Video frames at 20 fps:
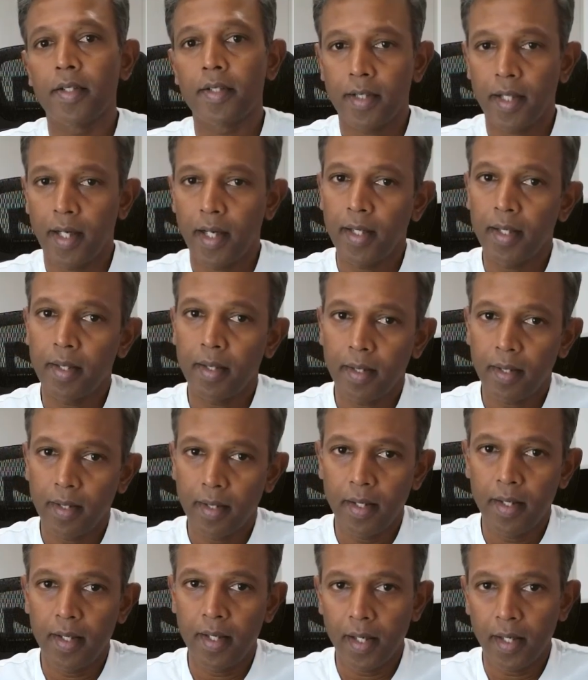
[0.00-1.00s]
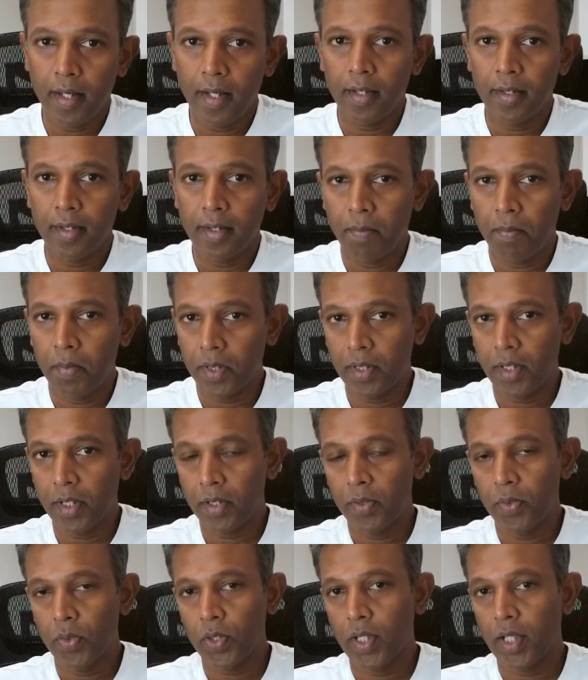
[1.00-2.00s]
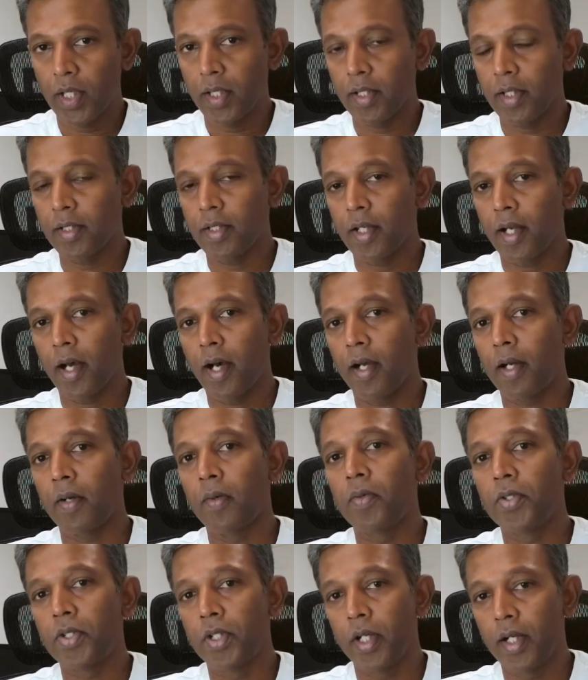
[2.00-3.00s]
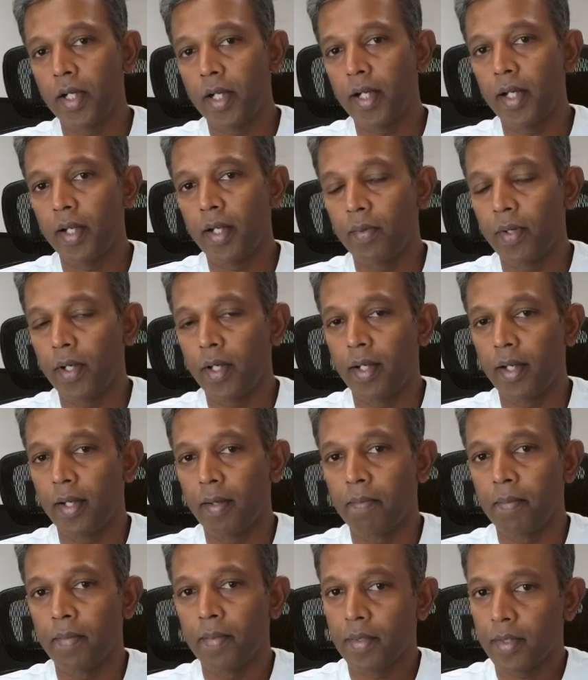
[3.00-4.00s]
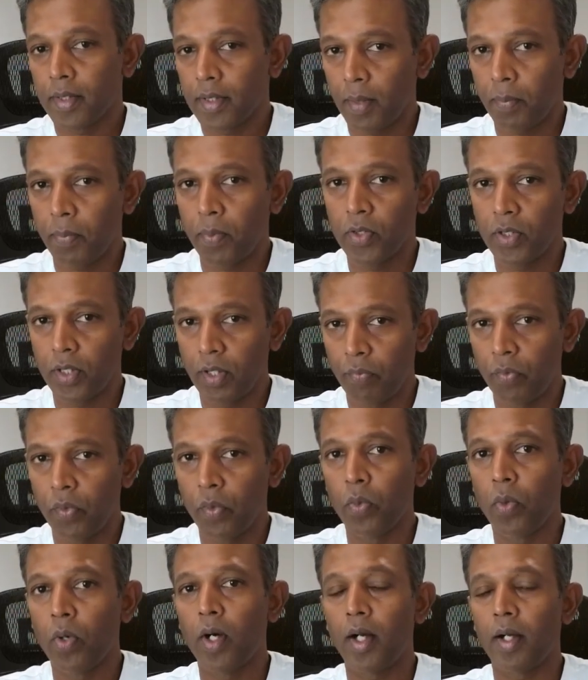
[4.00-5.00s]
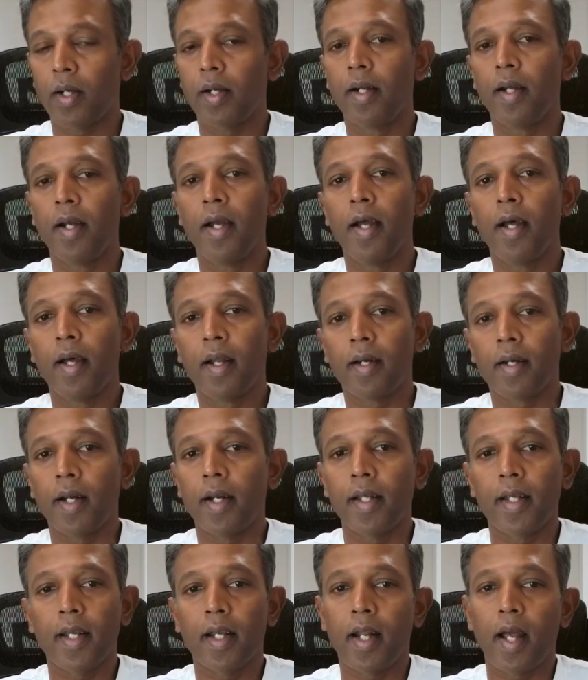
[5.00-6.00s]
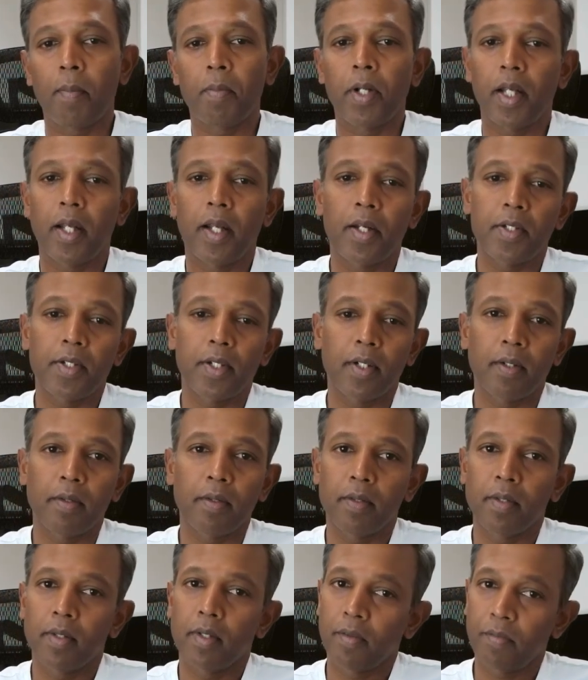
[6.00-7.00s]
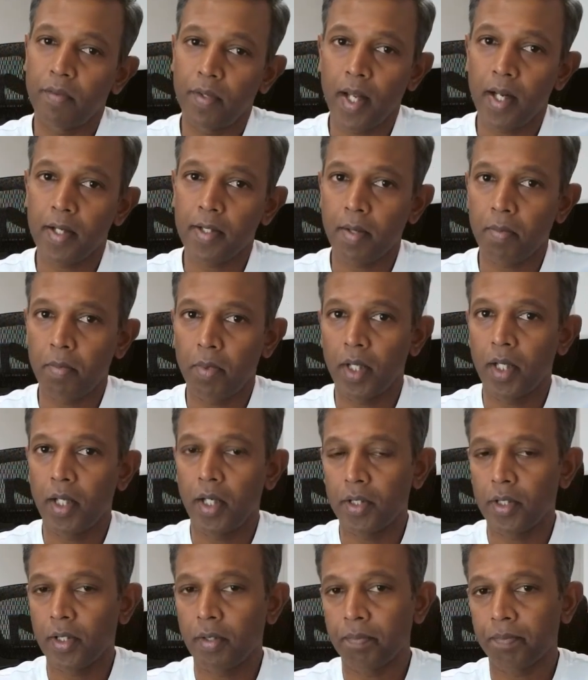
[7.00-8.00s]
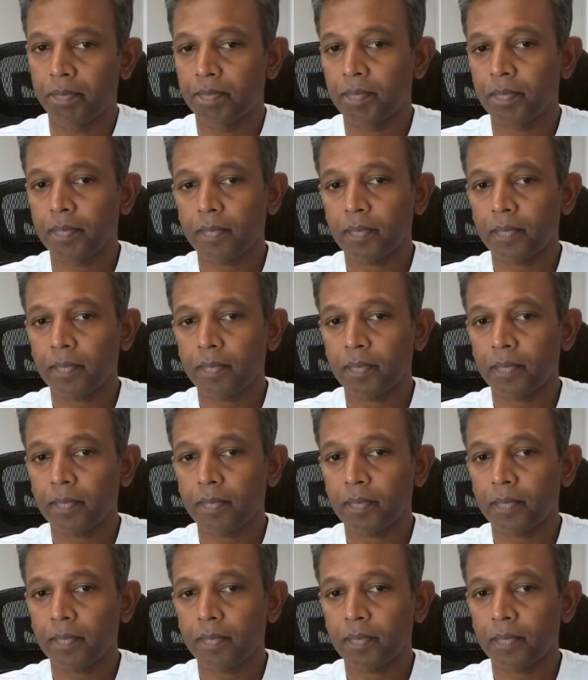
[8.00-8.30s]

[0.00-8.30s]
try creating the business use cases around generative AI. Suppose if you are running an application, the finance application,